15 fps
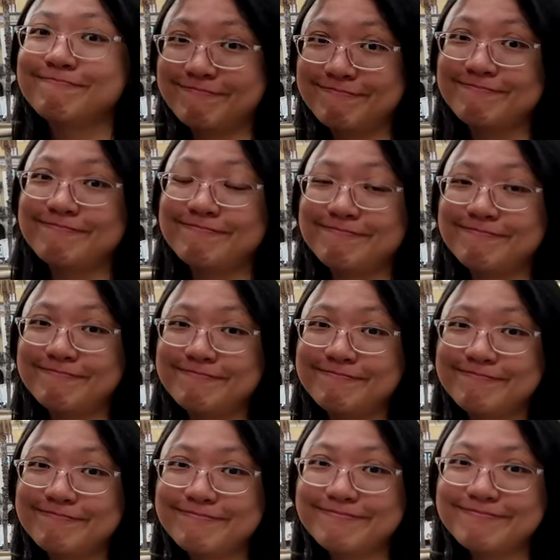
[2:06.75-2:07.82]

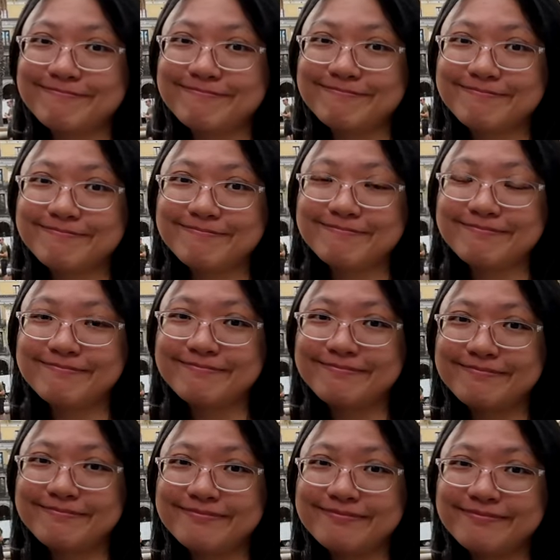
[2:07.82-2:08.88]
(silent)